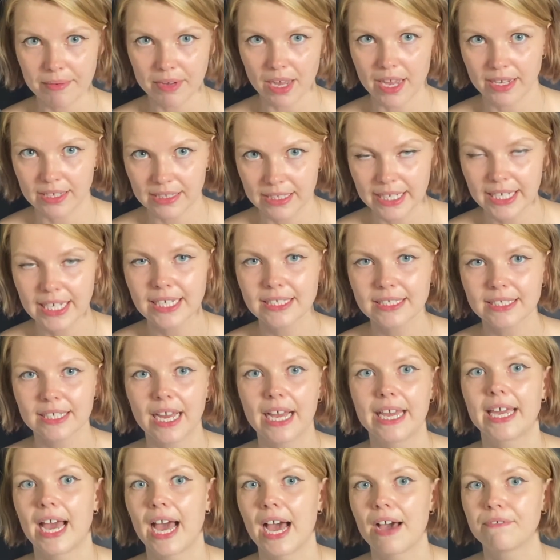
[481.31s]
I click it,
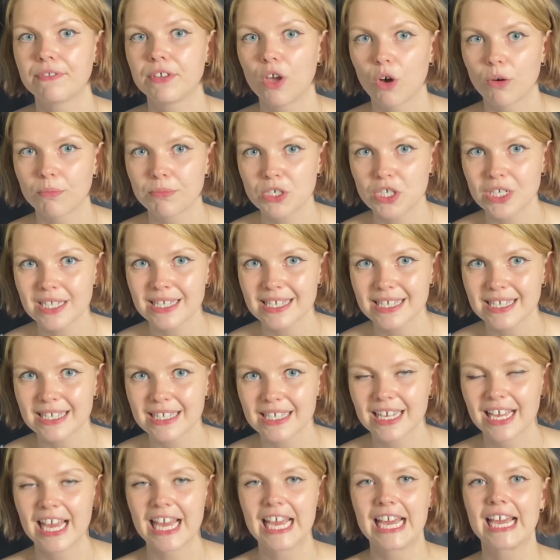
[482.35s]
I have the options.
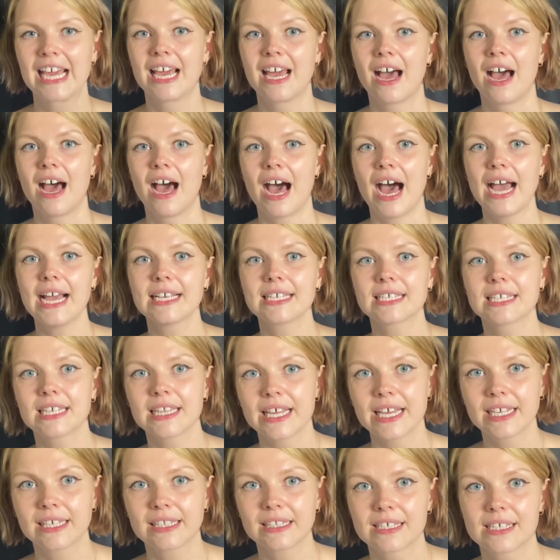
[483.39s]
I
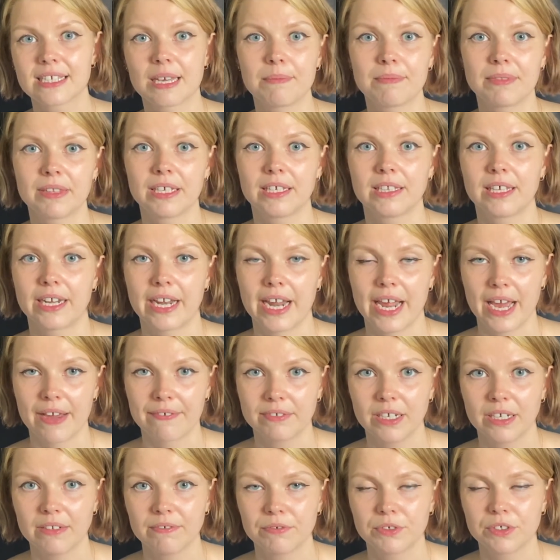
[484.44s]
select something that I have
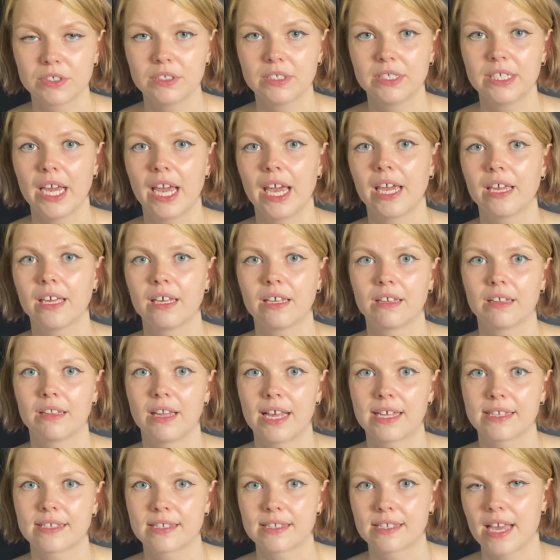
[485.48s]
done for today.
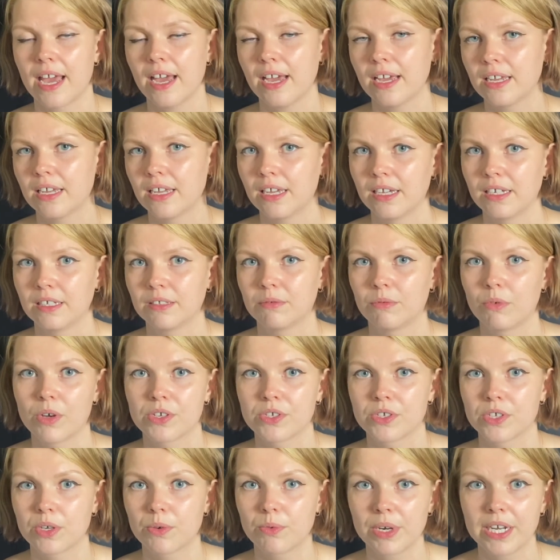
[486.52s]
Let's say it
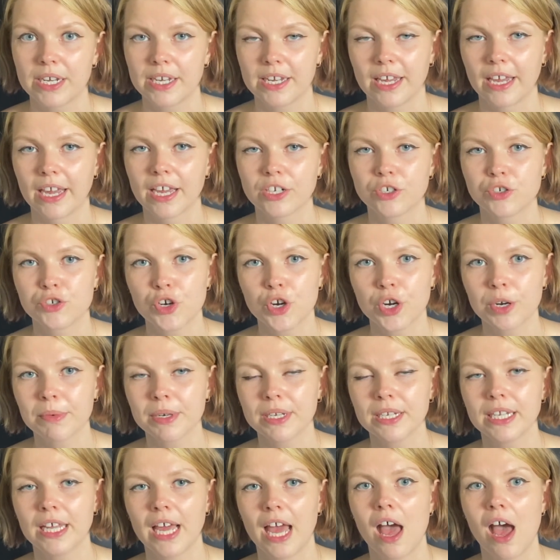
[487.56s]
was reading in
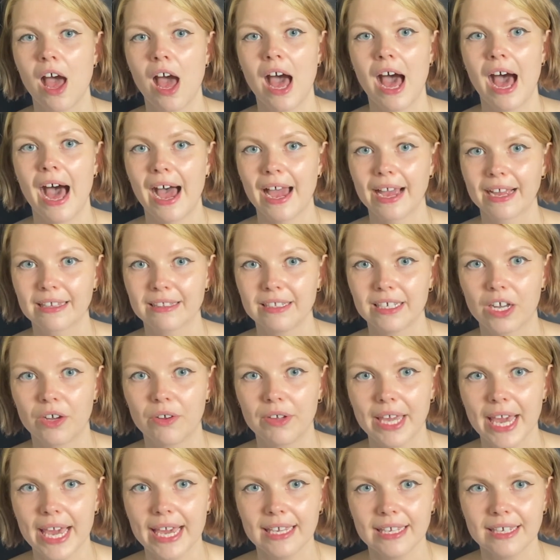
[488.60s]
German. I click
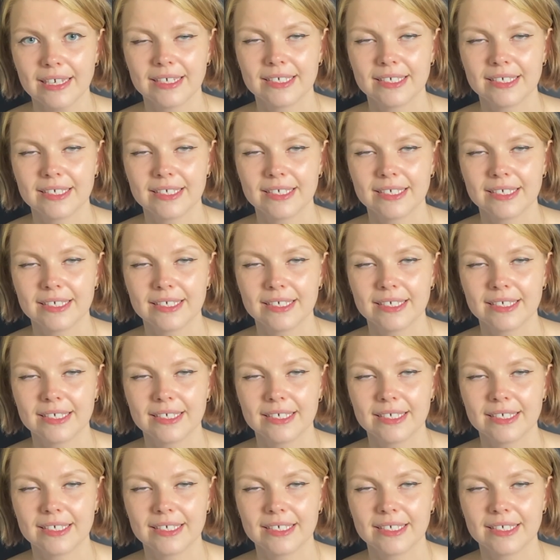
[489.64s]
OK.